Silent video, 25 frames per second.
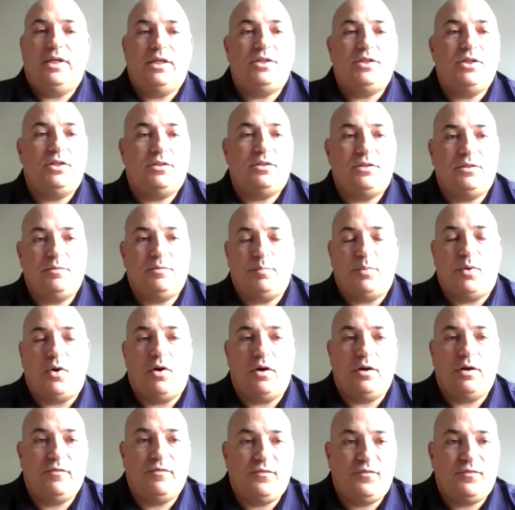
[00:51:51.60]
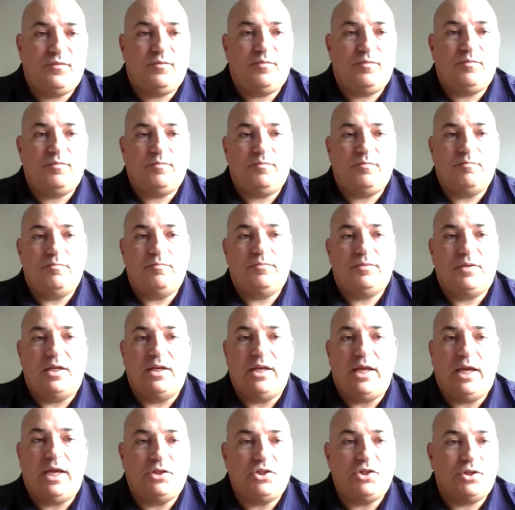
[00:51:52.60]
It's just part of the
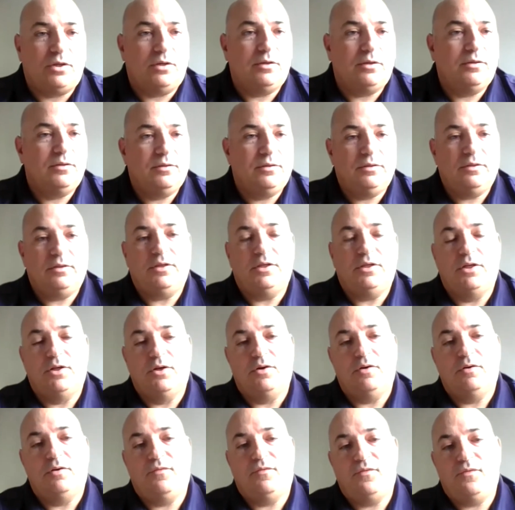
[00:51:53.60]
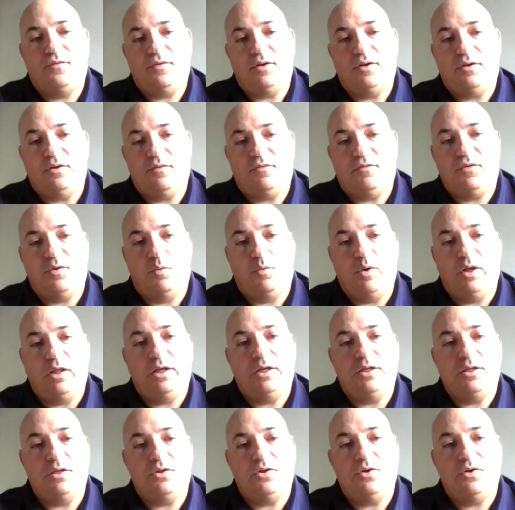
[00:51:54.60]
nature, you know, if you're
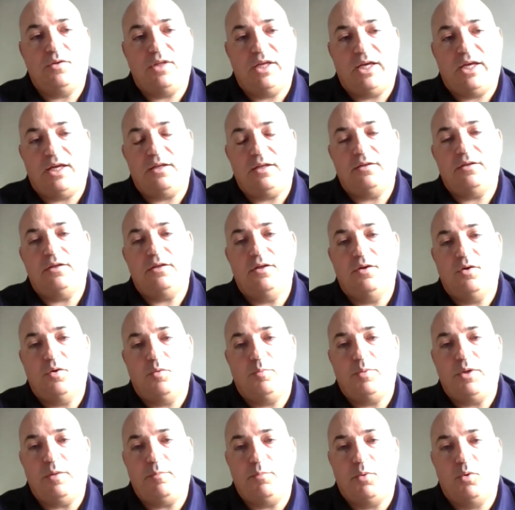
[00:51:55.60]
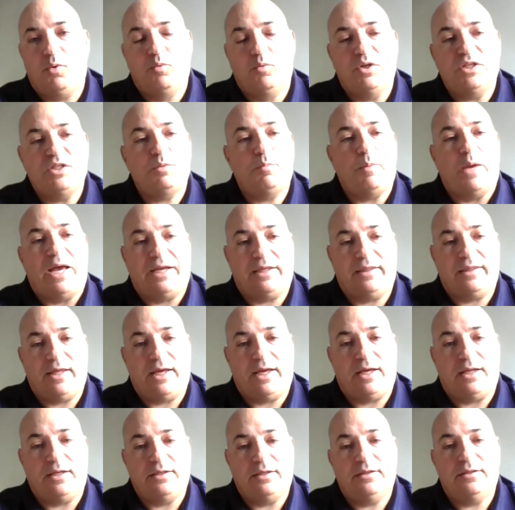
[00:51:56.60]
willing to do that, you know, people respect
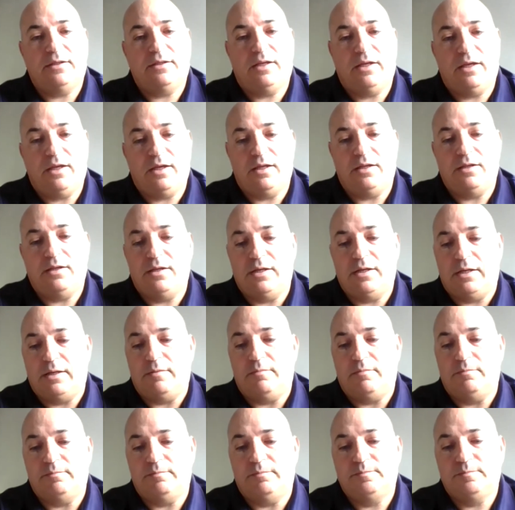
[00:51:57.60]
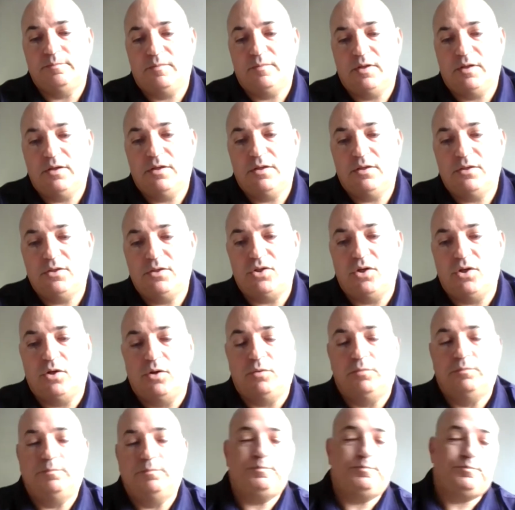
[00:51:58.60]
that. And
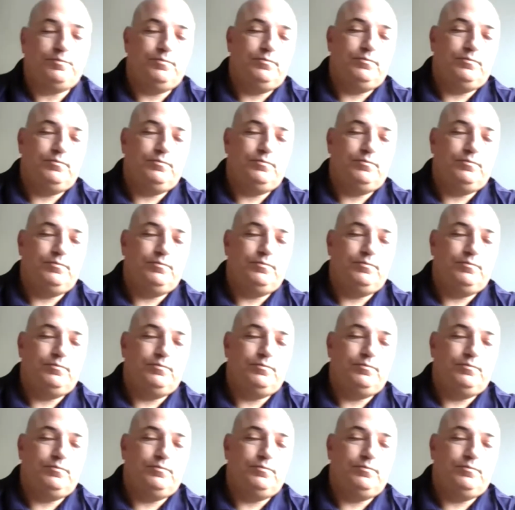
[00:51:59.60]
so.